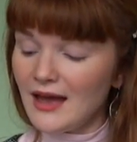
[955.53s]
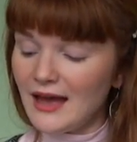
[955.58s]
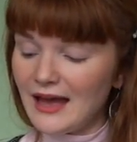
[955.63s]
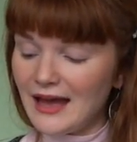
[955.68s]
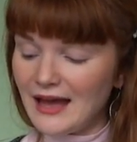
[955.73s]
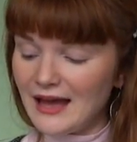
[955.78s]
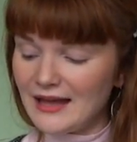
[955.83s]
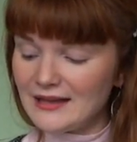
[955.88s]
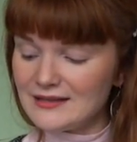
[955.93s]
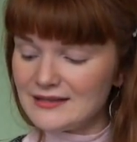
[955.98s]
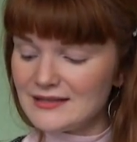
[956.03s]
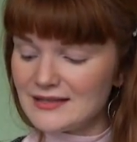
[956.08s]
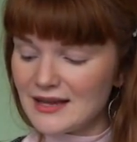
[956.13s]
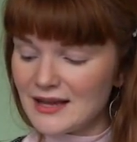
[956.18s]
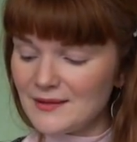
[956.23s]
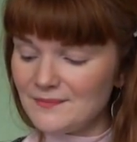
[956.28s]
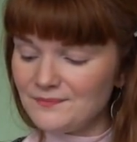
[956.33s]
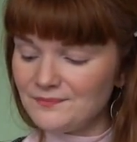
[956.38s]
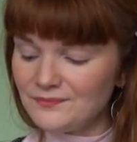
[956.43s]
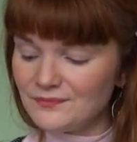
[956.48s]
And
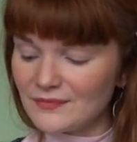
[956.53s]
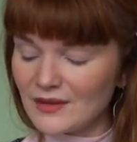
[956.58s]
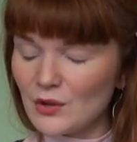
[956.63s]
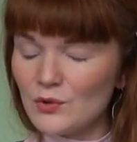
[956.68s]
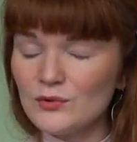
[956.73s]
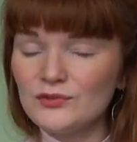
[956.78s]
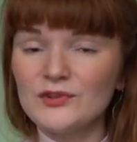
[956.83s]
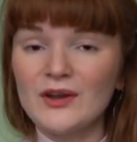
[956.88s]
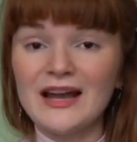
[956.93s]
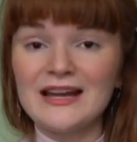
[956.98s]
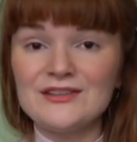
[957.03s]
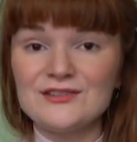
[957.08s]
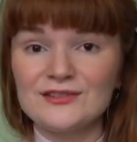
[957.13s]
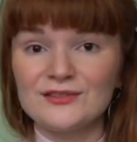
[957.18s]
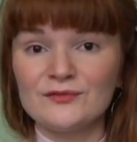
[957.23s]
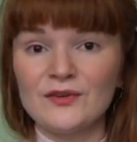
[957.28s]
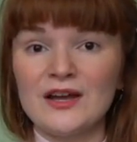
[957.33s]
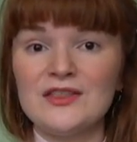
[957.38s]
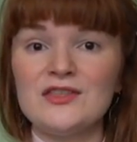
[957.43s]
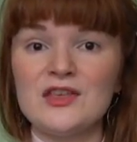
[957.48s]
also, I
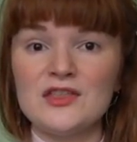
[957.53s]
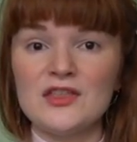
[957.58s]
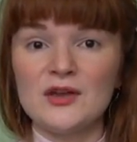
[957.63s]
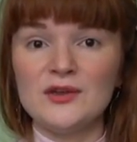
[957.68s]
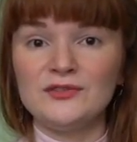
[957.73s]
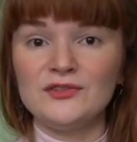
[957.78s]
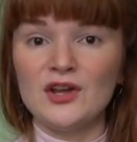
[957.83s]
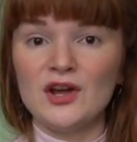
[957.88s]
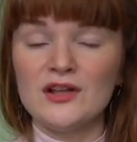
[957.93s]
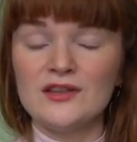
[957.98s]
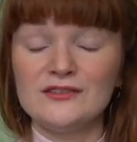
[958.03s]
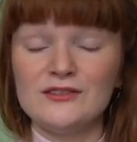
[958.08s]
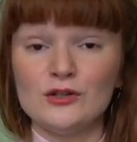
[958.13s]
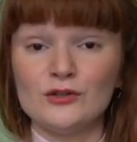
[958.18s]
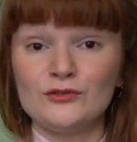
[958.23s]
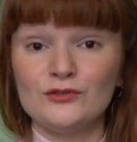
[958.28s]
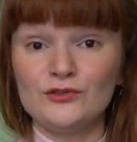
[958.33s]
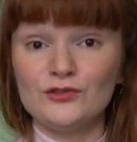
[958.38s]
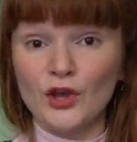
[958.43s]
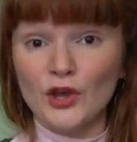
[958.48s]
just find that those yarns
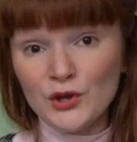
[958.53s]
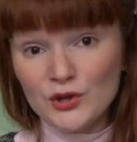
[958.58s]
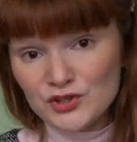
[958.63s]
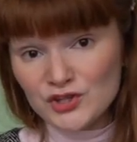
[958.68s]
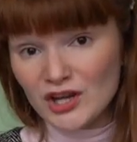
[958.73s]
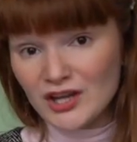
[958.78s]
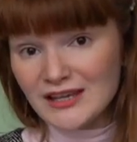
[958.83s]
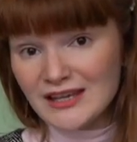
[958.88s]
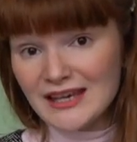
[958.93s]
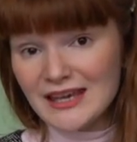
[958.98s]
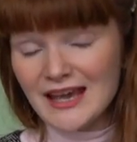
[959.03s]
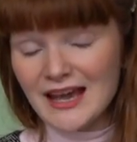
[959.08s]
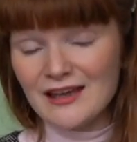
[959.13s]
look so chunky.